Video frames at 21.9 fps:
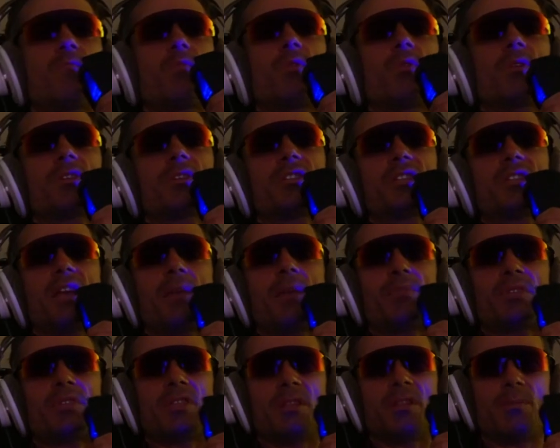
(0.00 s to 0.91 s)

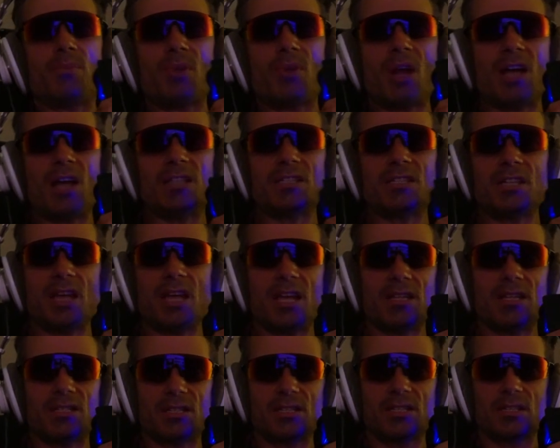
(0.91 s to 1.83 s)
steps in the
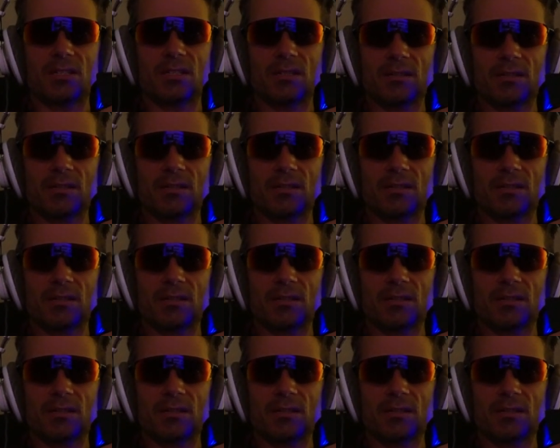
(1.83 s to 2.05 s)
process.